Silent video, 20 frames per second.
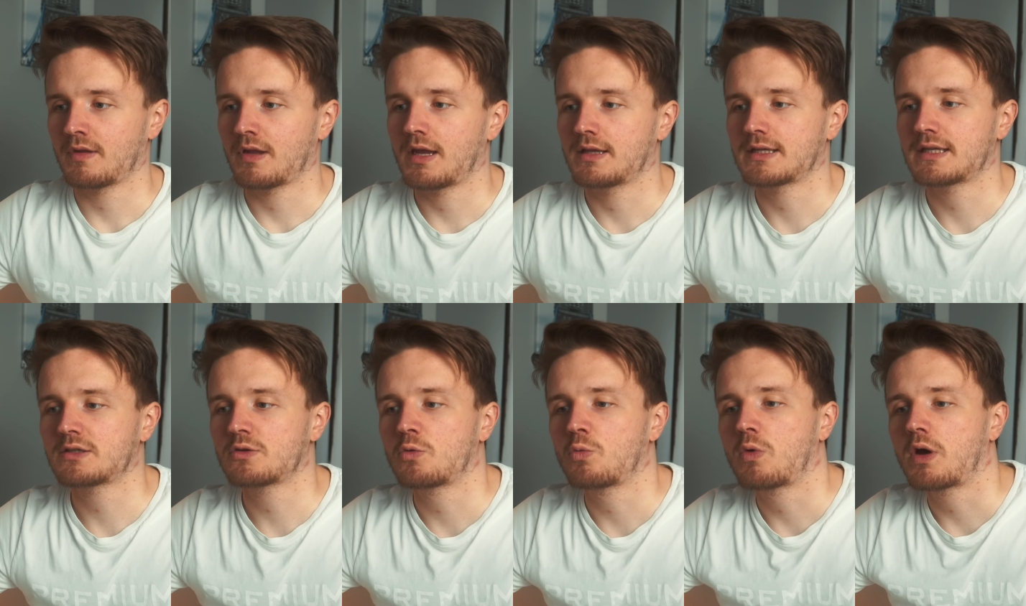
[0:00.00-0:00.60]

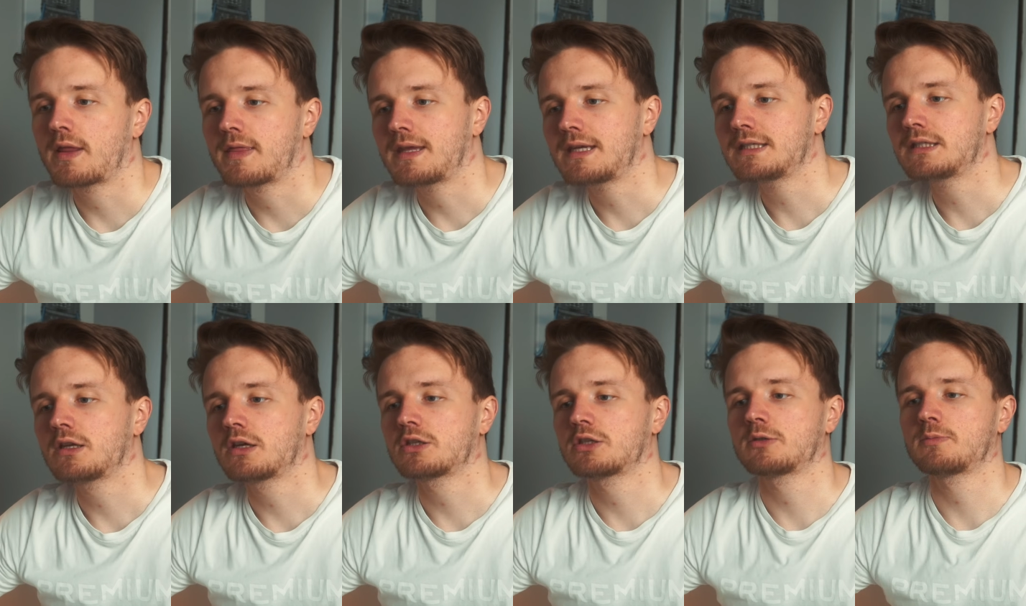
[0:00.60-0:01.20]
essentially what this
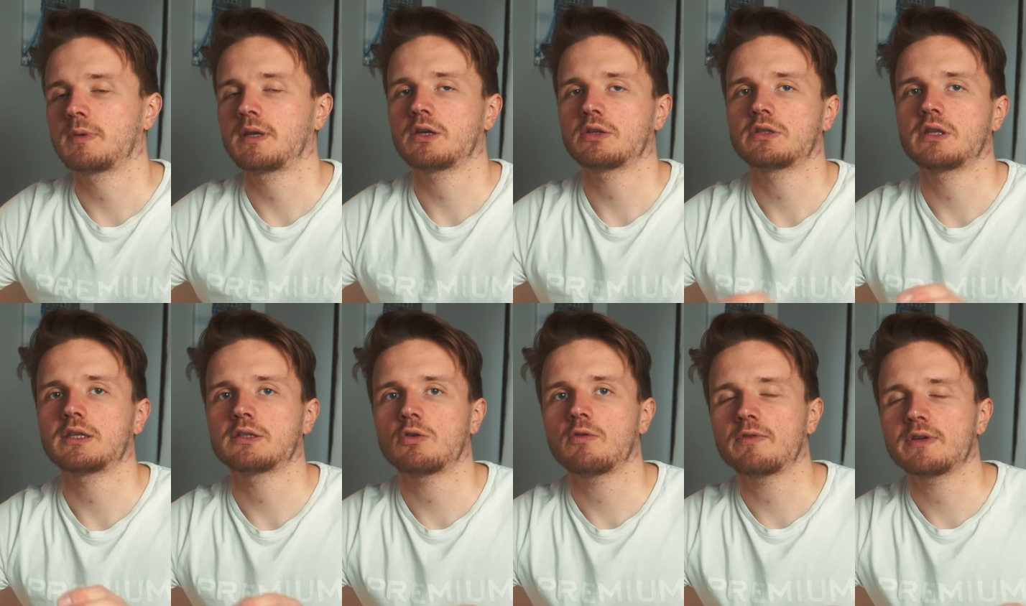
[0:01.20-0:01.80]
does is because
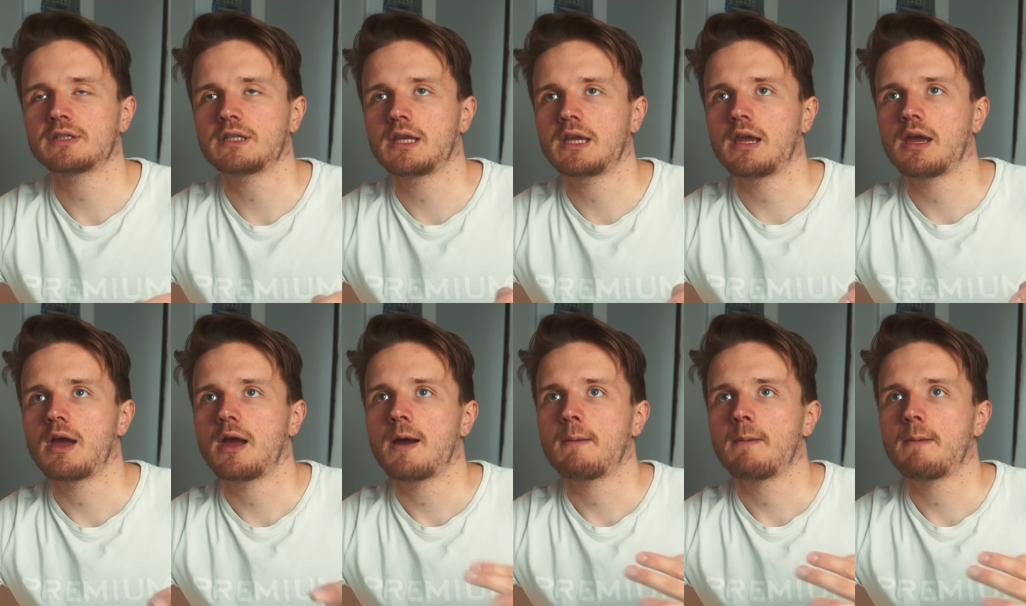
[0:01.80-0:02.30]
there's obviously